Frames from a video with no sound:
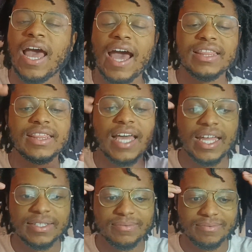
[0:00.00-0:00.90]
And
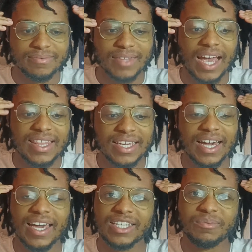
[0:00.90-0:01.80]
then I think
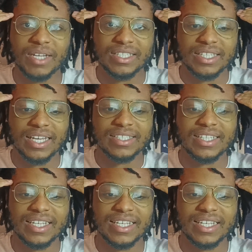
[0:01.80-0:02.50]
I explained it yesterday,